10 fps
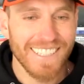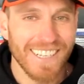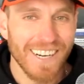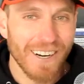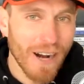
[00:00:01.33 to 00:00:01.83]

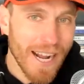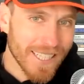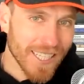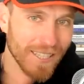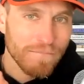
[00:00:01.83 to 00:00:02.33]
All
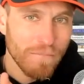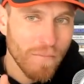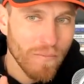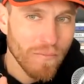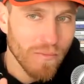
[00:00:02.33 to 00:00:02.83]
right.
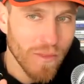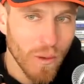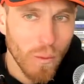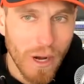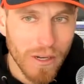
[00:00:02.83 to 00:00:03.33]

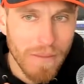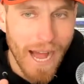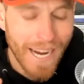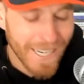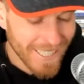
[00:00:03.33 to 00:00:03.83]
Welcome
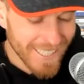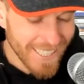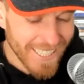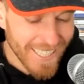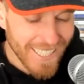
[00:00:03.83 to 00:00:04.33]
back.
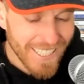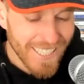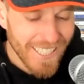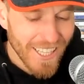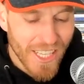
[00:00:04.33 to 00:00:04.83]

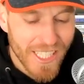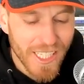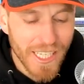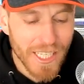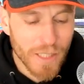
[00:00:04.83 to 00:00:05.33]
This
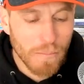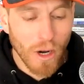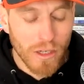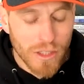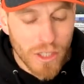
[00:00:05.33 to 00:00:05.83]
is
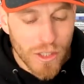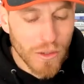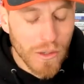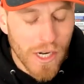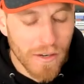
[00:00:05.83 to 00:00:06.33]
part
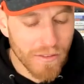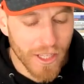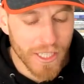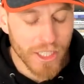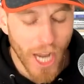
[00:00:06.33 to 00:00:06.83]
two of
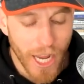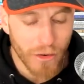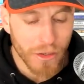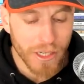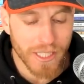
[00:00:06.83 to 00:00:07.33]
the
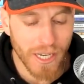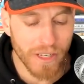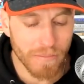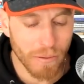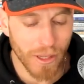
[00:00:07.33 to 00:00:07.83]
Chattanooga
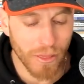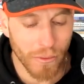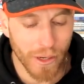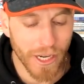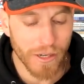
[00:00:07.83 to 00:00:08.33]

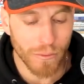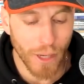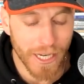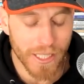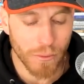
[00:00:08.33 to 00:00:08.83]
70.3
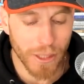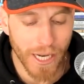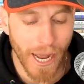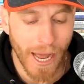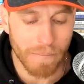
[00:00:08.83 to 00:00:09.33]
race
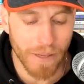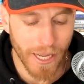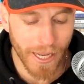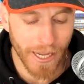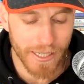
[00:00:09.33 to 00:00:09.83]
recap.
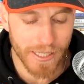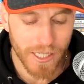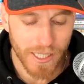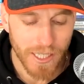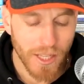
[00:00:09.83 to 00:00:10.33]
And
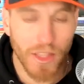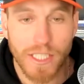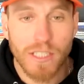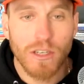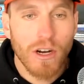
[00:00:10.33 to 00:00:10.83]

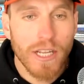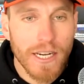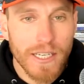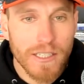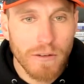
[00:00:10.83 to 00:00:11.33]
this is all
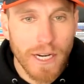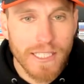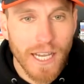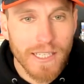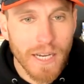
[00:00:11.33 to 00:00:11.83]
getting into race
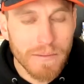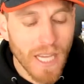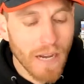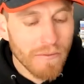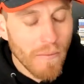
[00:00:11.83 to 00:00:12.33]
day type
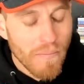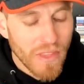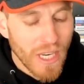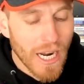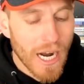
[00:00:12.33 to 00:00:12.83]
stuff.
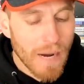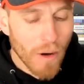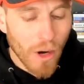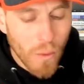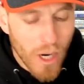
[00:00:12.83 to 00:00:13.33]

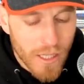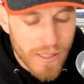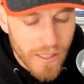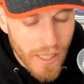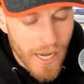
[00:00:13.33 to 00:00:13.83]
Part
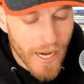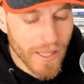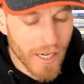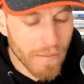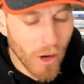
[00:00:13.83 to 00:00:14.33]
one, that
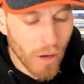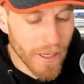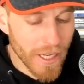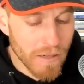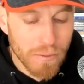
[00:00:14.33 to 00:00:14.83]
ended up all
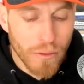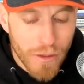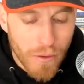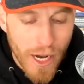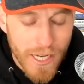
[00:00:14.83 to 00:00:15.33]
being pre
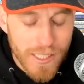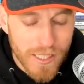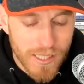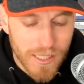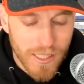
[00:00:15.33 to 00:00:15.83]
race,